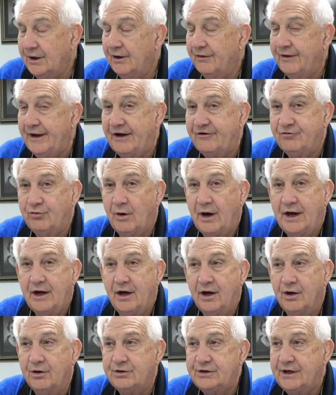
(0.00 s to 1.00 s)
That's why a
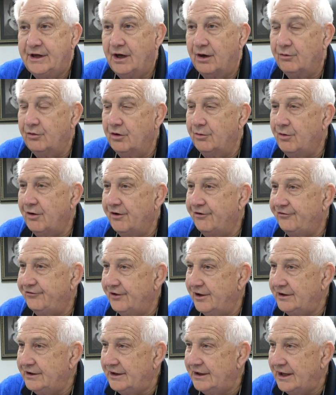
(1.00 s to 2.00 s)
hotel room on a
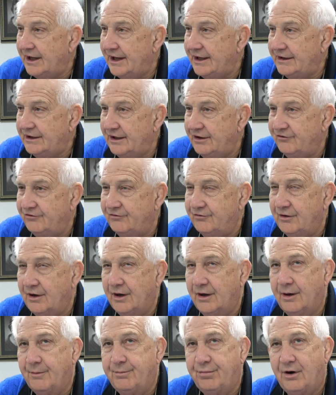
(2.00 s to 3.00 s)
Sunday night is
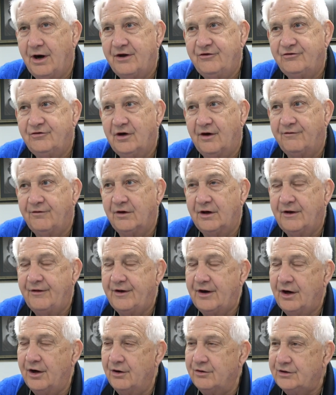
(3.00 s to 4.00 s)
uh, priced differently
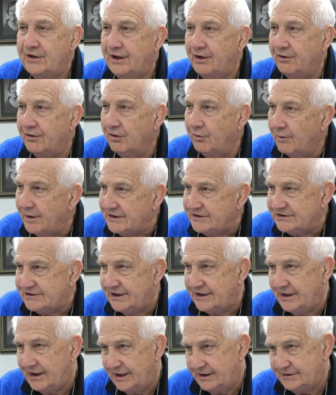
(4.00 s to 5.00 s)
than a hotel on a
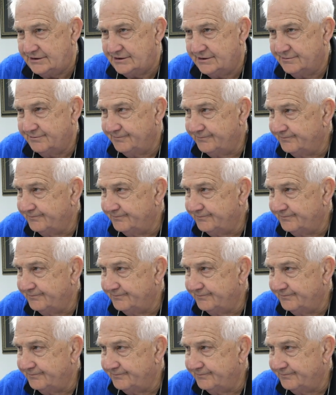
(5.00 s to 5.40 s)
Wednesday night.